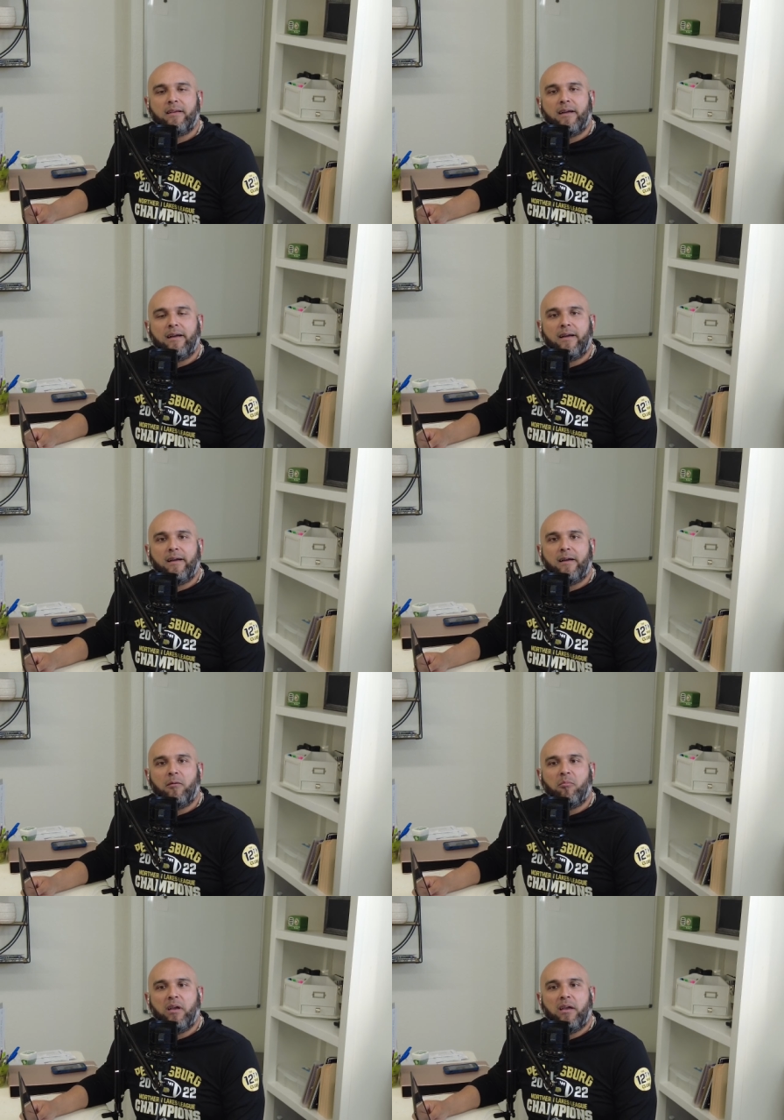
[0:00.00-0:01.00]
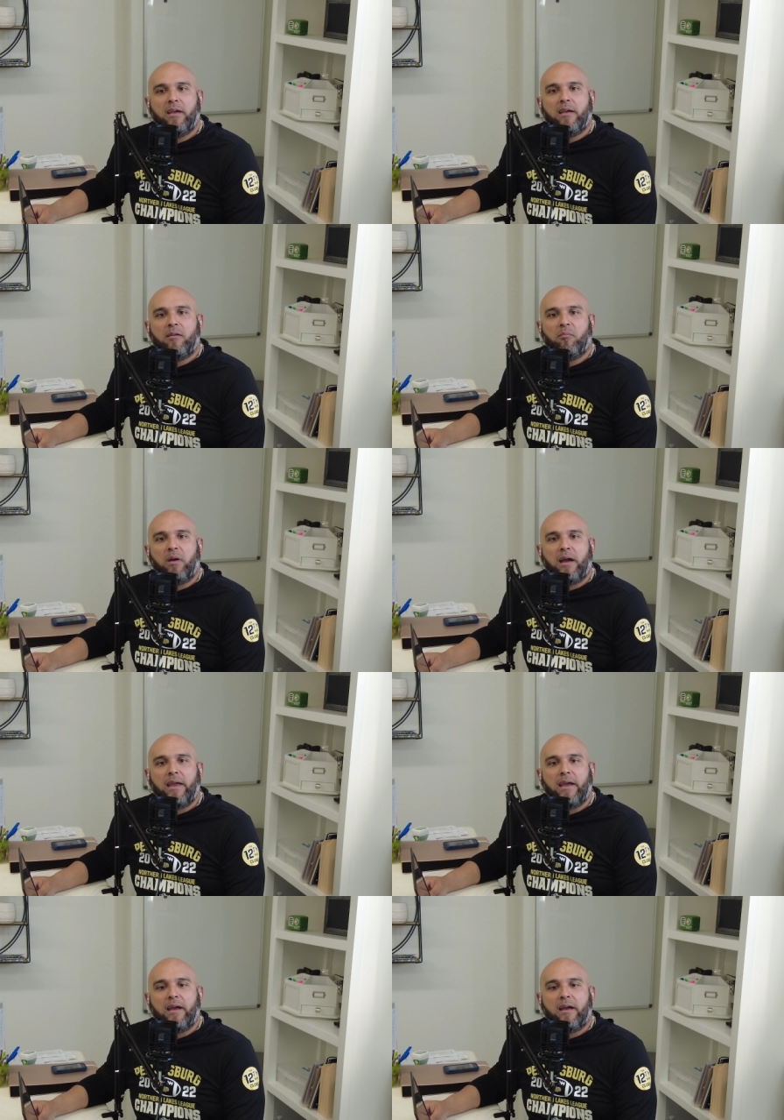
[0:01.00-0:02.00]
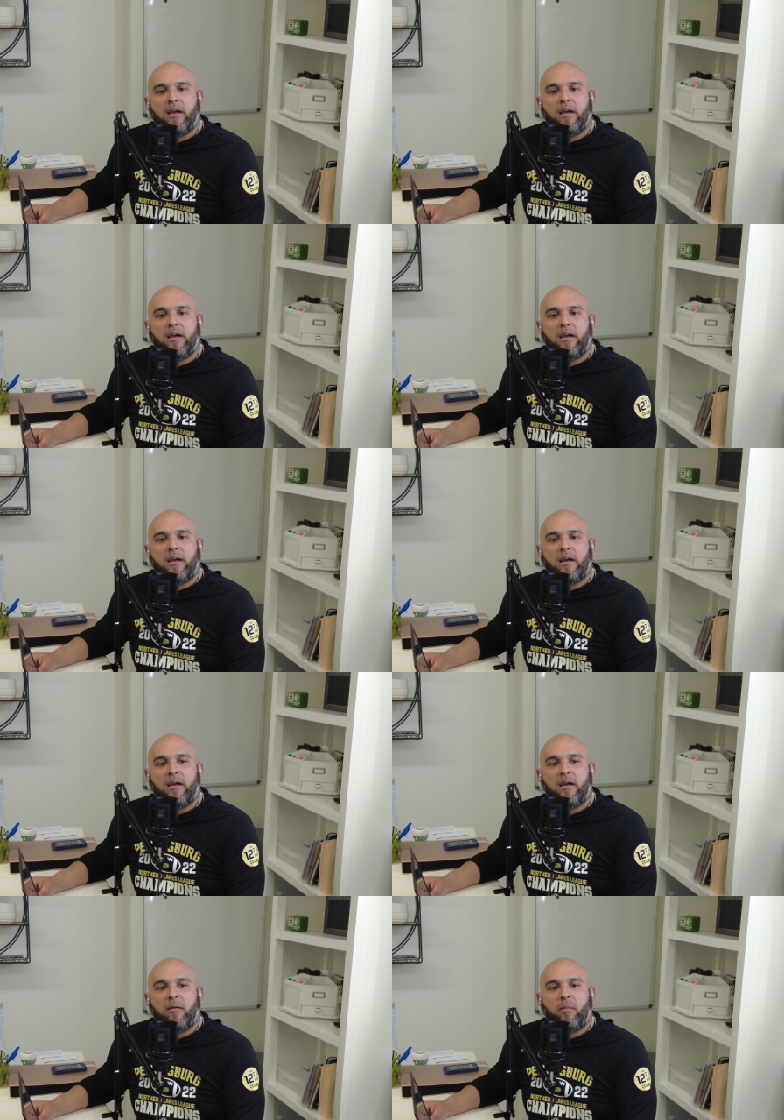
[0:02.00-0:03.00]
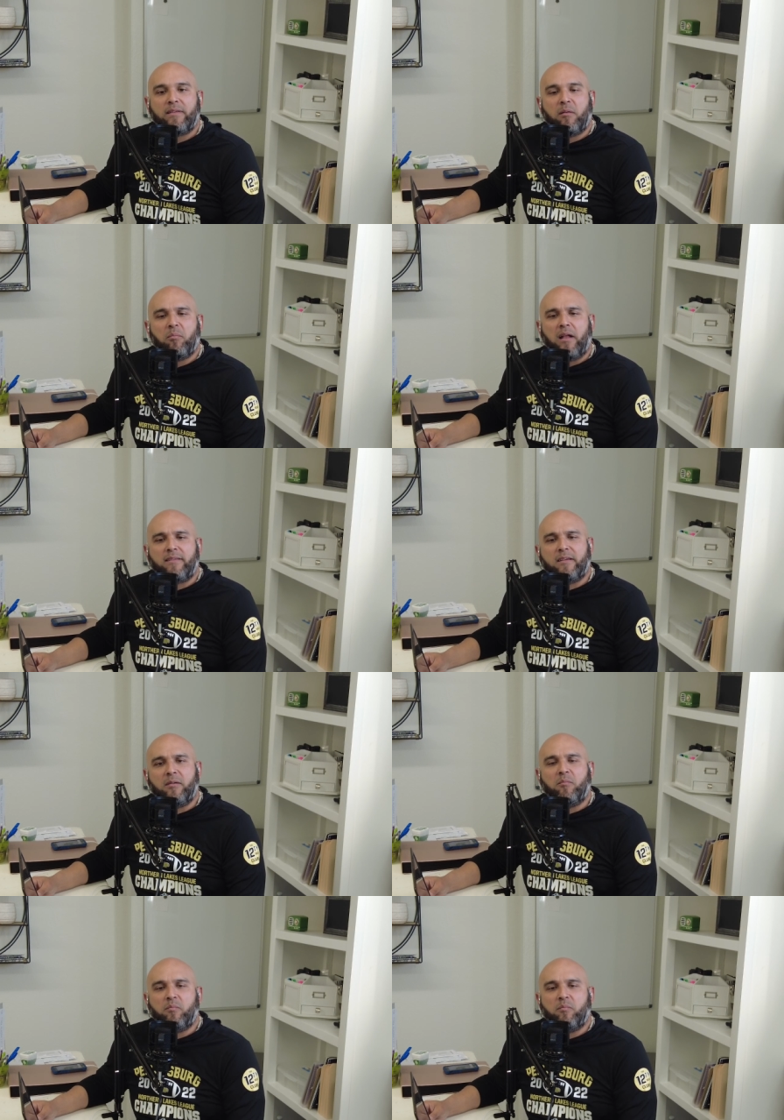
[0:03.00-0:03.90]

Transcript: Um, my uh, my son bought some